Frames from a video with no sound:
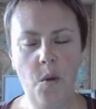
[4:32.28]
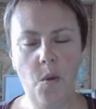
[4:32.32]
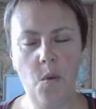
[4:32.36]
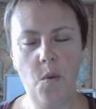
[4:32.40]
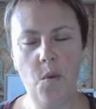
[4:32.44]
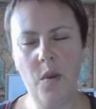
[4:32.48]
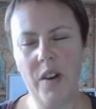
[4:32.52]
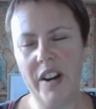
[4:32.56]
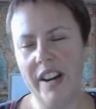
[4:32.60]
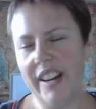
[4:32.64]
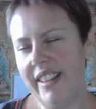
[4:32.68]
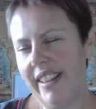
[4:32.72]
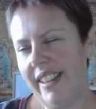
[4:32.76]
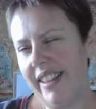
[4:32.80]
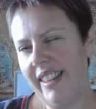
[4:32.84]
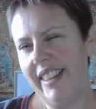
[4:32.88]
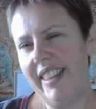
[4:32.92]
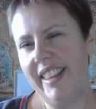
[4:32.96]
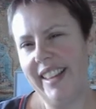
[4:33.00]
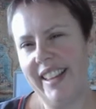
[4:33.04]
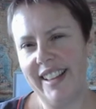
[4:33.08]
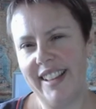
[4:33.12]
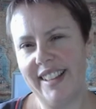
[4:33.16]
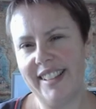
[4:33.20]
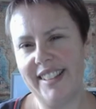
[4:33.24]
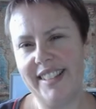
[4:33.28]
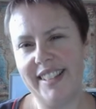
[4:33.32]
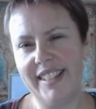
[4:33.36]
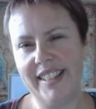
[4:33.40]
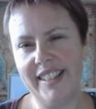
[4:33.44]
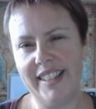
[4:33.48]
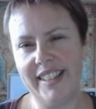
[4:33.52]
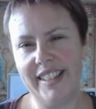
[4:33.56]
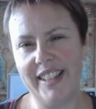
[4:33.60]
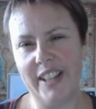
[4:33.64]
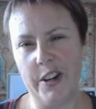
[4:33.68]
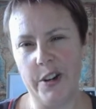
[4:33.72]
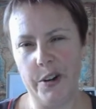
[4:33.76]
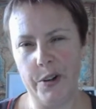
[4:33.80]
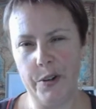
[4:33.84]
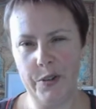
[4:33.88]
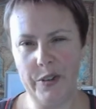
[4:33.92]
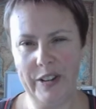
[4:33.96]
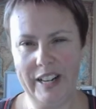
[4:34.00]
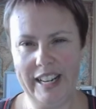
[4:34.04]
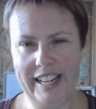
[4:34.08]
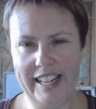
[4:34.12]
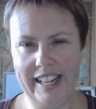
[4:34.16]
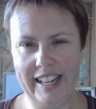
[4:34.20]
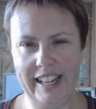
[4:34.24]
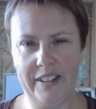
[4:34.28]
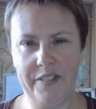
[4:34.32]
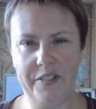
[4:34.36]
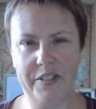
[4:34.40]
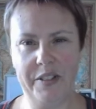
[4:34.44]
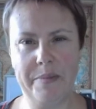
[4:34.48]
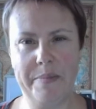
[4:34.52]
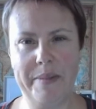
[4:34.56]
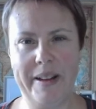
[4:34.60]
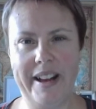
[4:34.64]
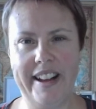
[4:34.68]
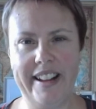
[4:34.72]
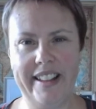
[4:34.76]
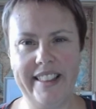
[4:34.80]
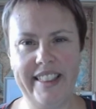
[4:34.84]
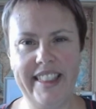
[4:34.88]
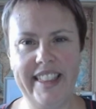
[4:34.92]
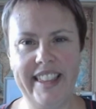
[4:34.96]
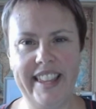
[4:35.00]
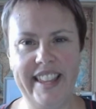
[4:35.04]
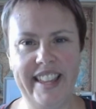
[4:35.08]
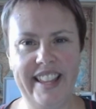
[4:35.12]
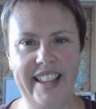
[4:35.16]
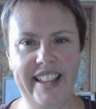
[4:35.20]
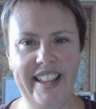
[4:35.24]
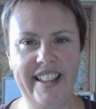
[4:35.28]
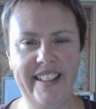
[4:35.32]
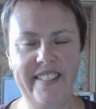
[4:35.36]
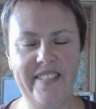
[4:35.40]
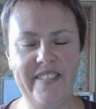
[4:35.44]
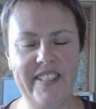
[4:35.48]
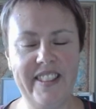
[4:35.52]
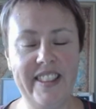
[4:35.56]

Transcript: one of the things that I really loved about the,